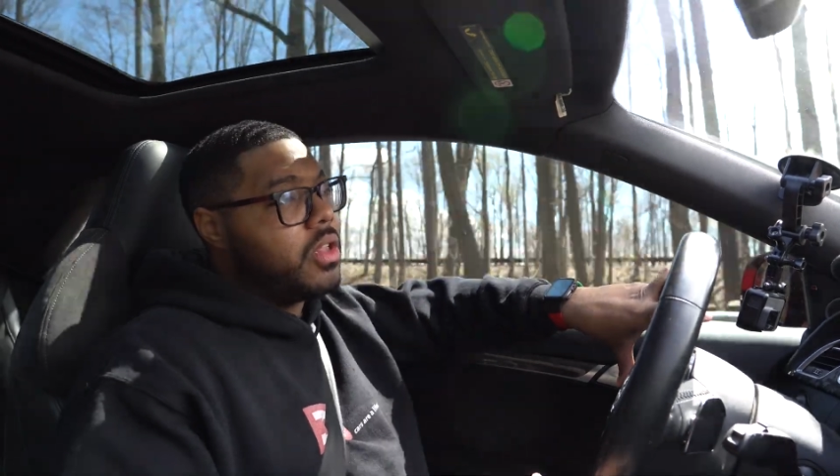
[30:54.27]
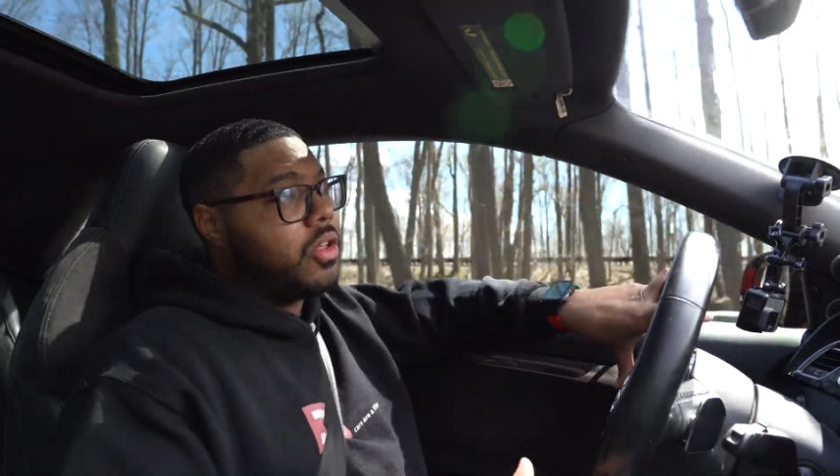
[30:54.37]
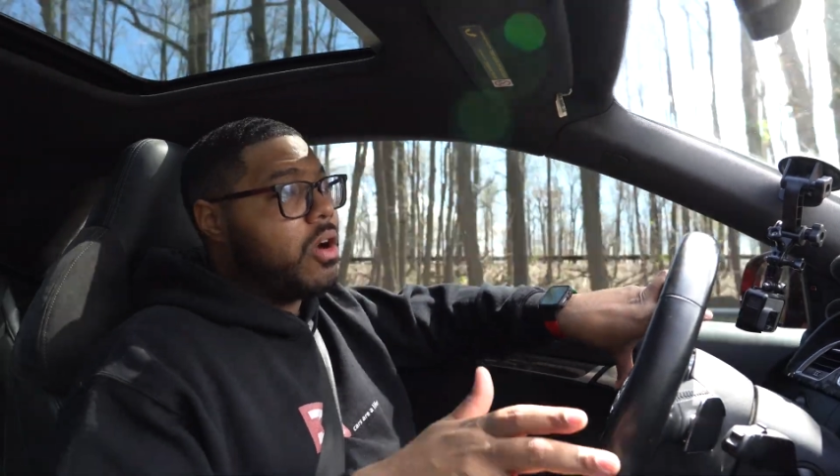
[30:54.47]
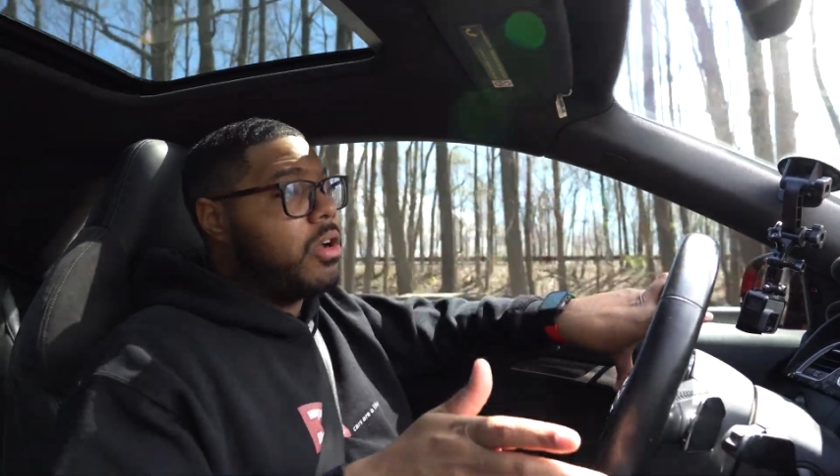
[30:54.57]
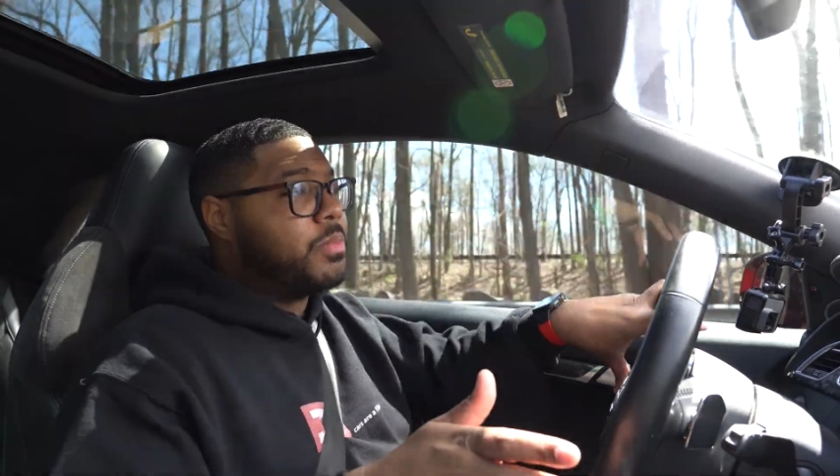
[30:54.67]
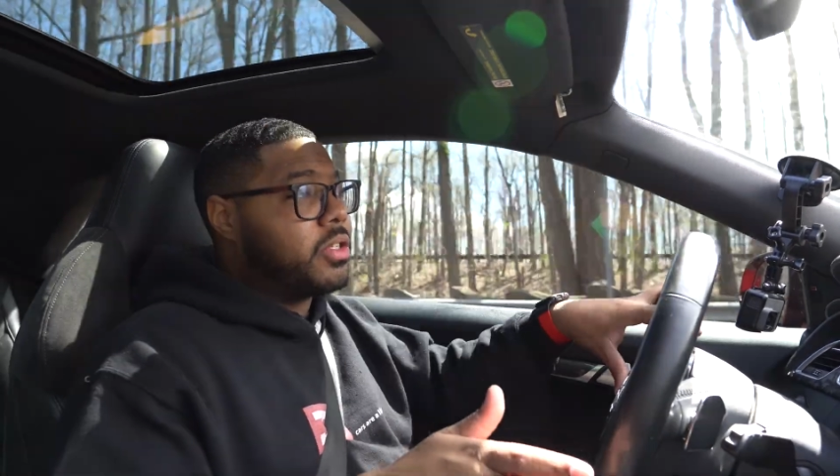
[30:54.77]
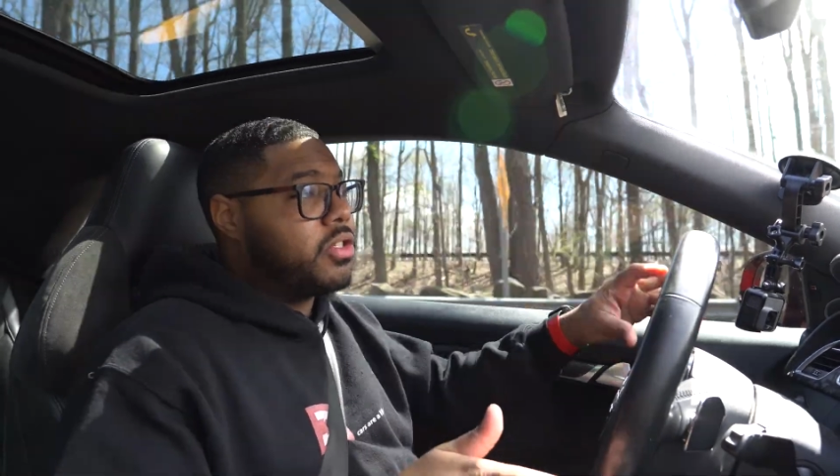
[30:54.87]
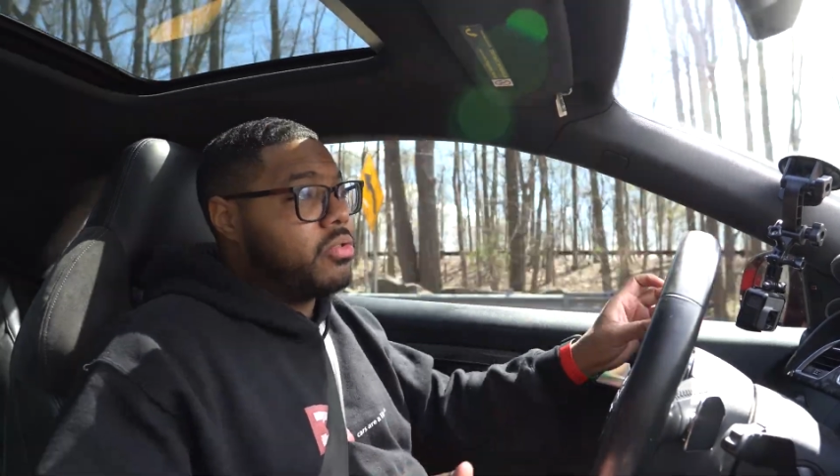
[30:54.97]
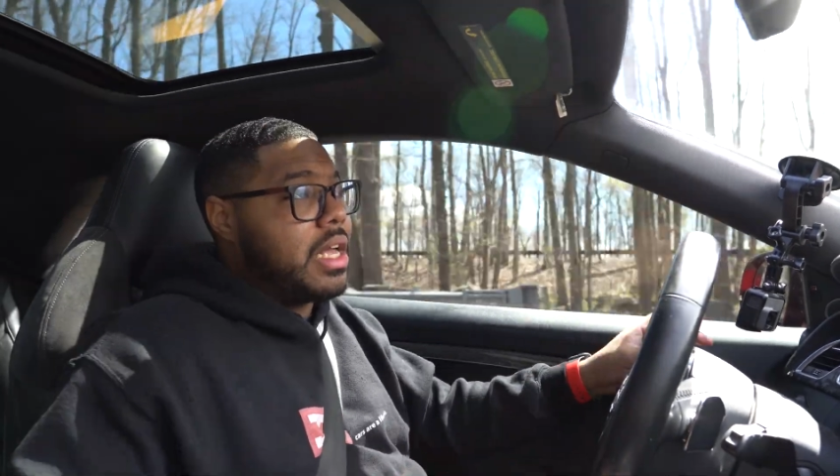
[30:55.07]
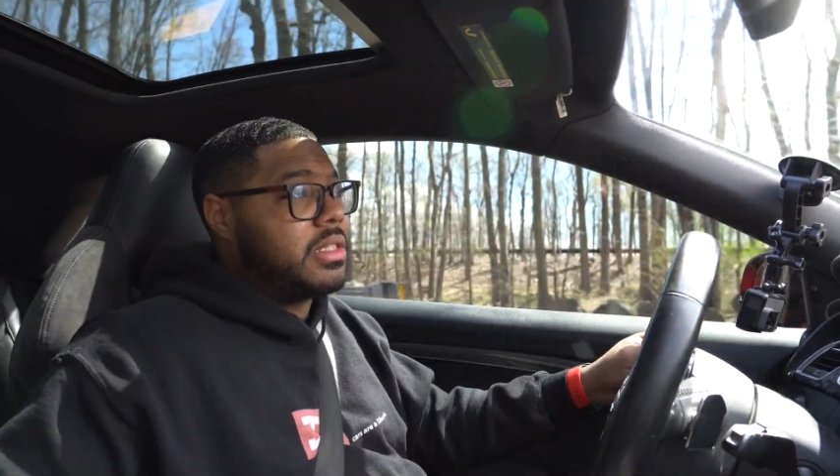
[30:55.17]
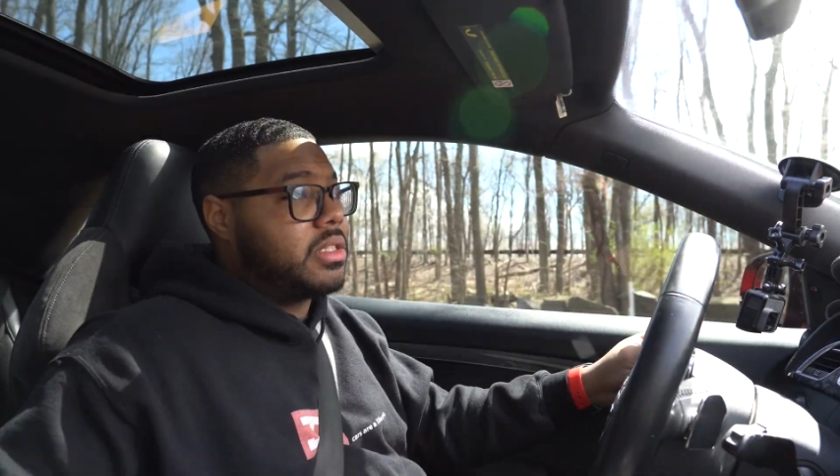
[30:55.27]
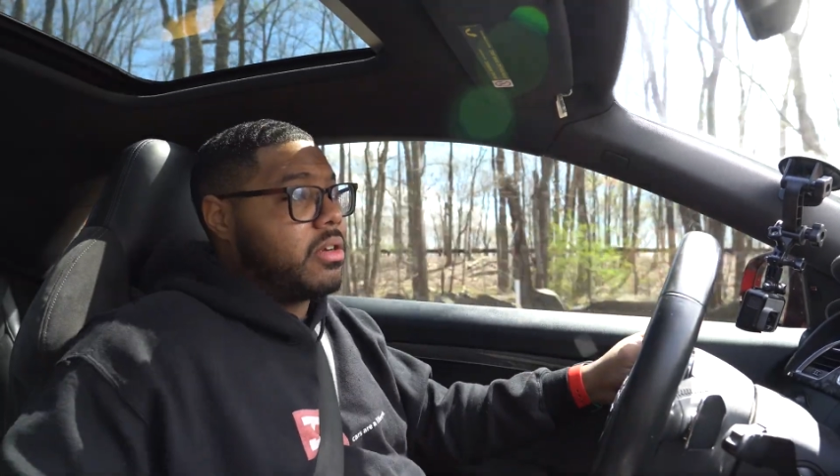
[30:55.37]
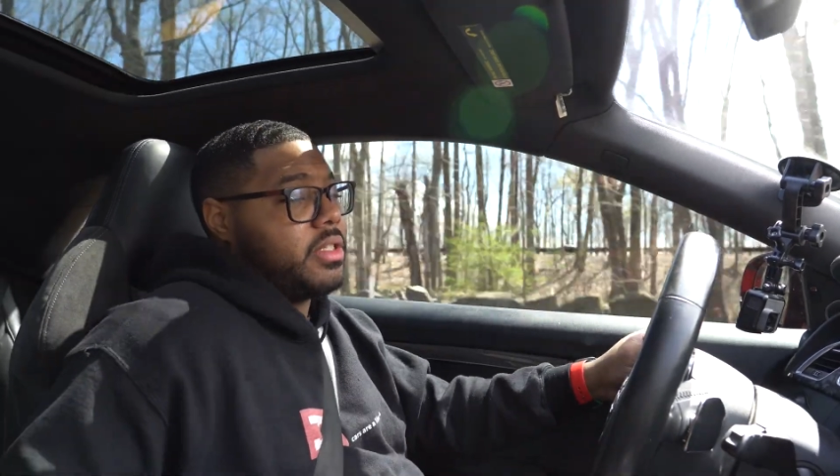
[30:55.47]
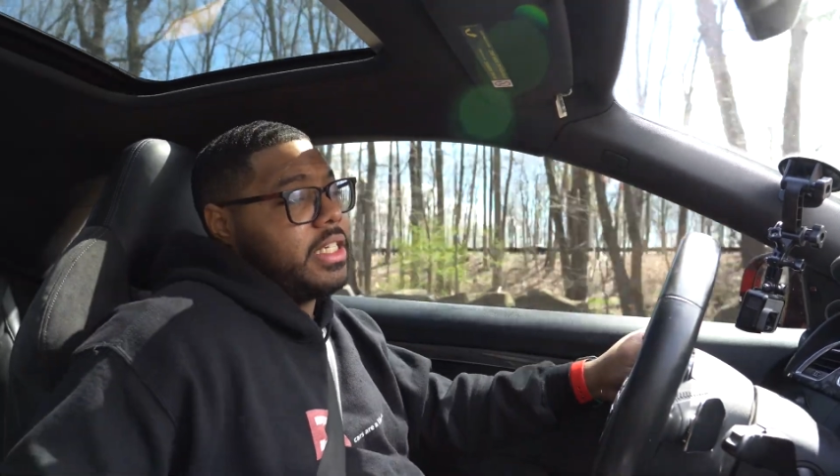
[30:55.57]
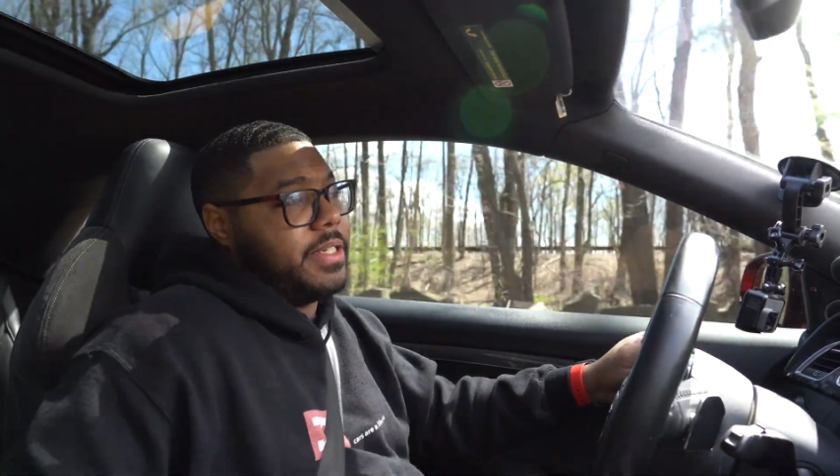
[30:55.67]
The car was built in
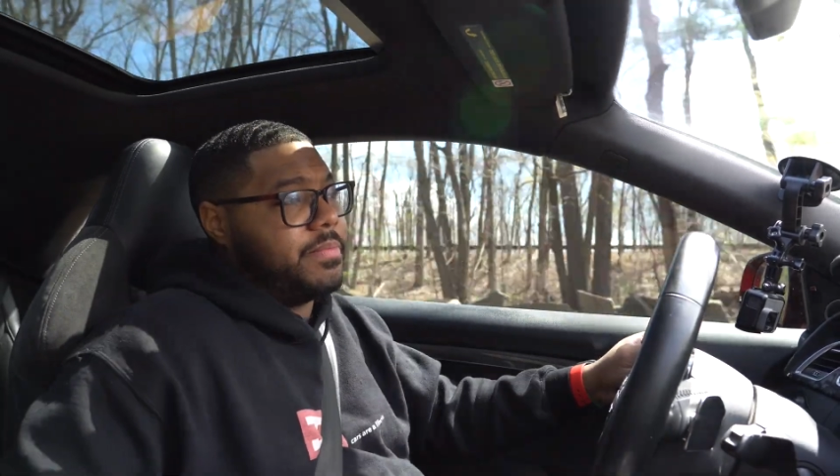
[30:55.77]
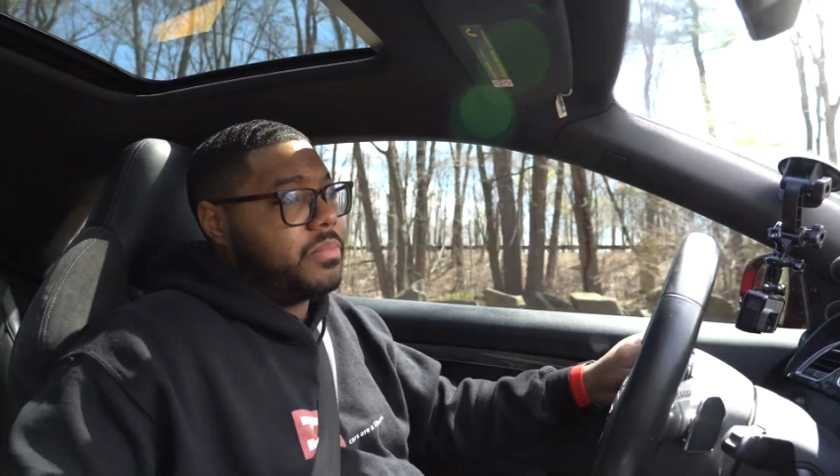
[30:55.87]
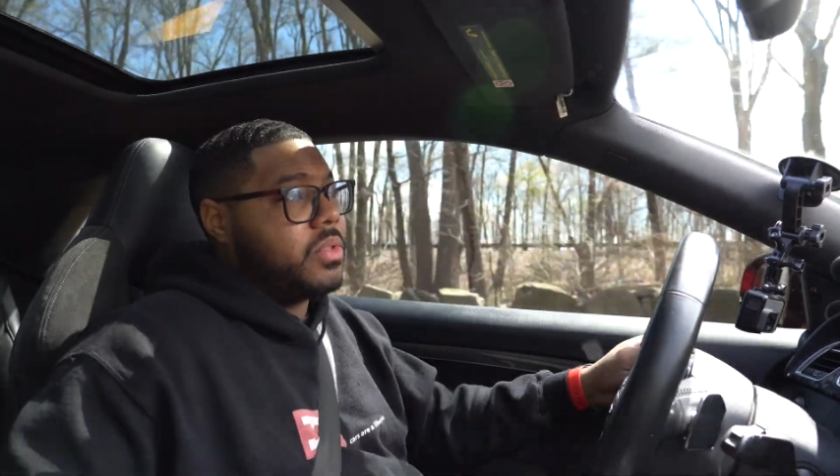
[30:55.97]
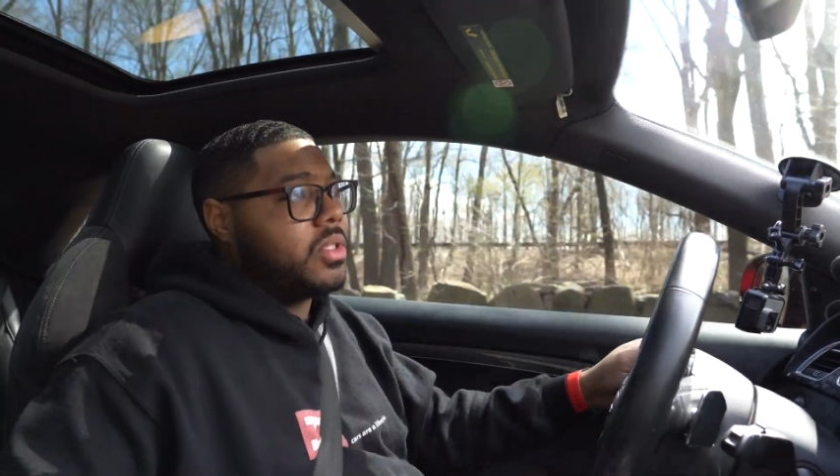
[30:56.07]
2013.